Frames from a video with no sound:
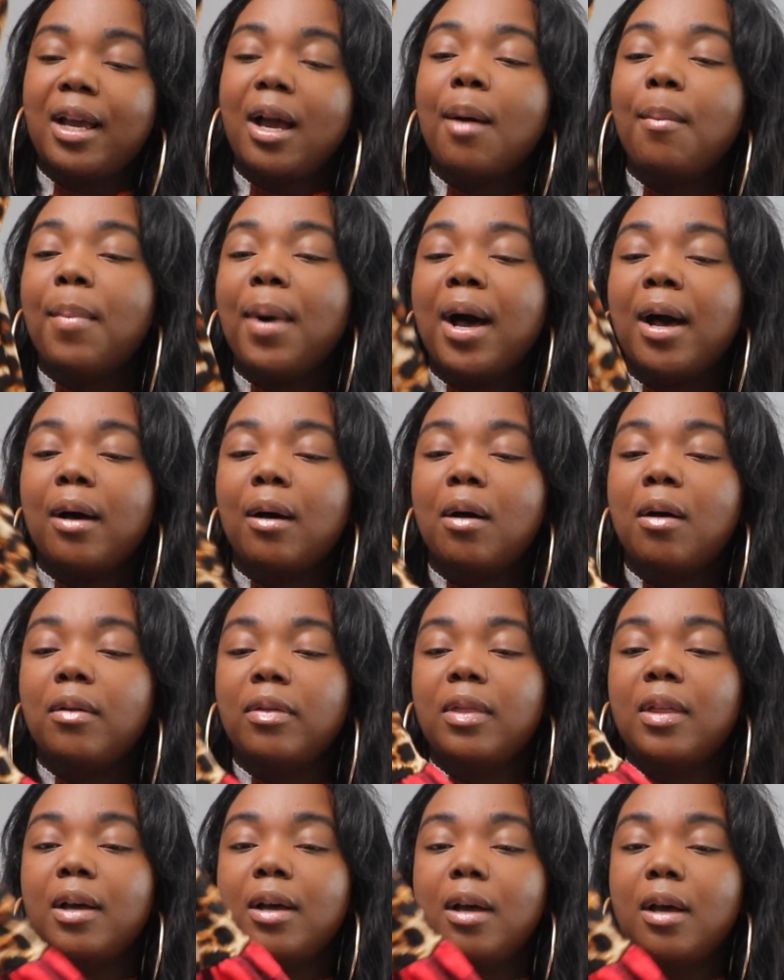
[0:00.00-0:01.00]

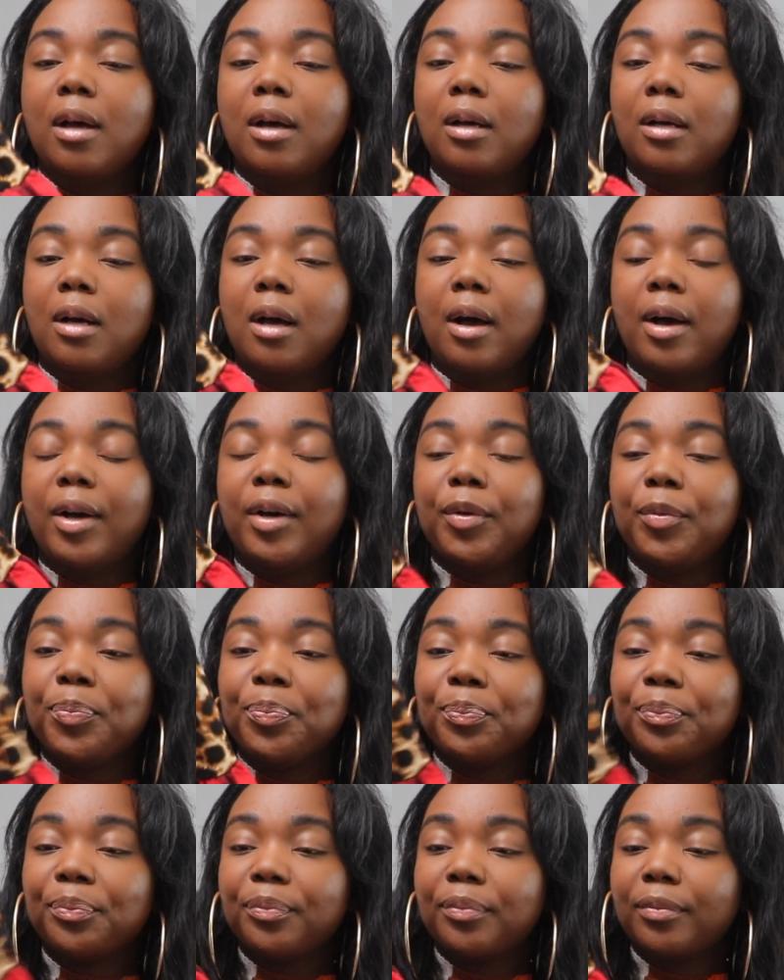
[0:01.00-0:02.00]
about
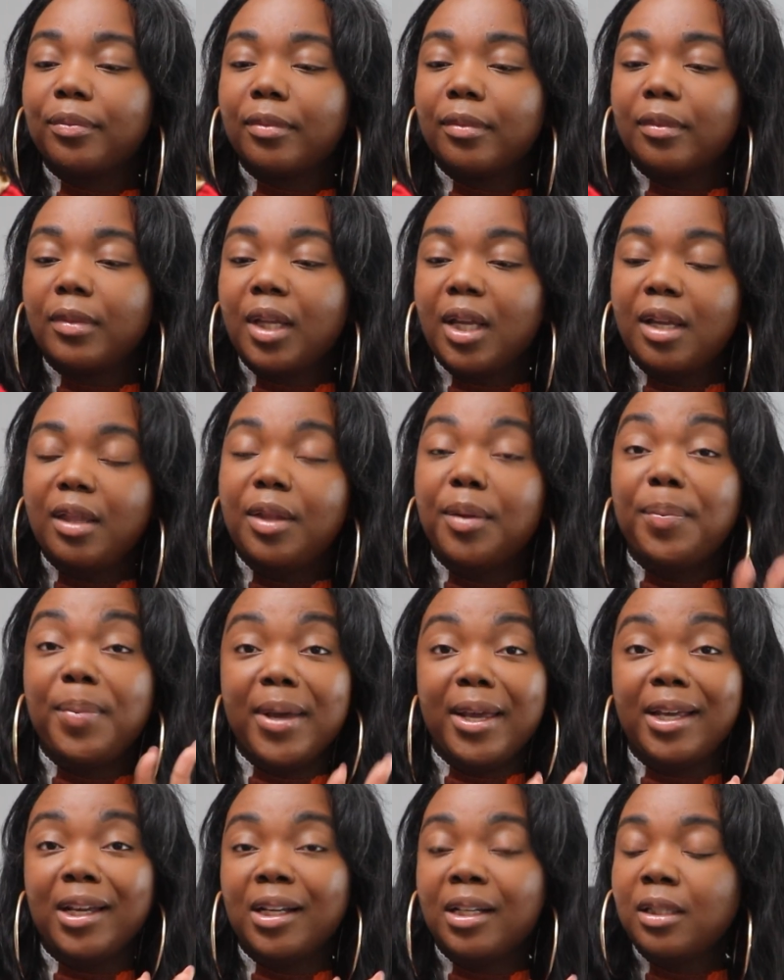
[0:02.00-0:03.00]
the
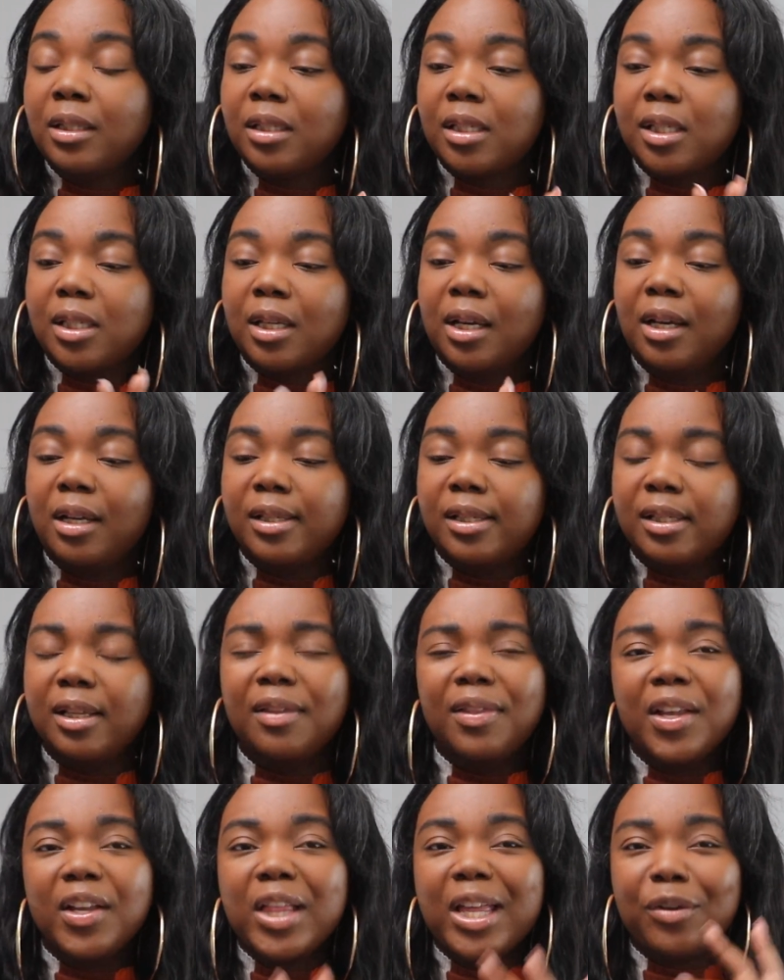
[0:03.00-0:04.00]
pants, it's
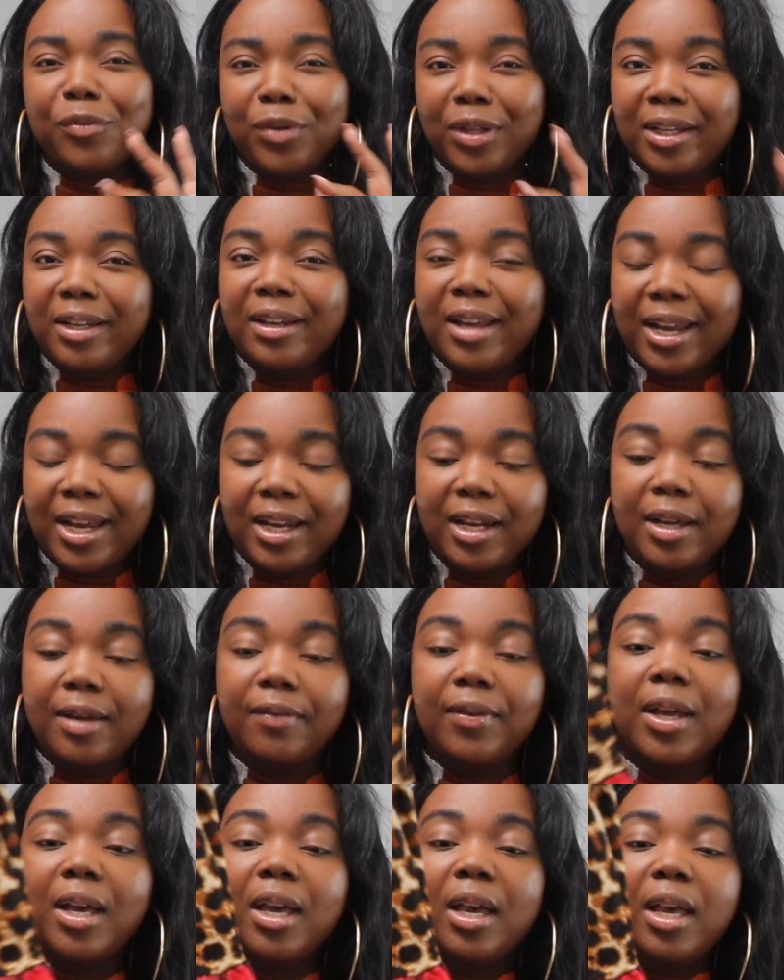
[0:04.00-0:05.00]
nothing like really negative.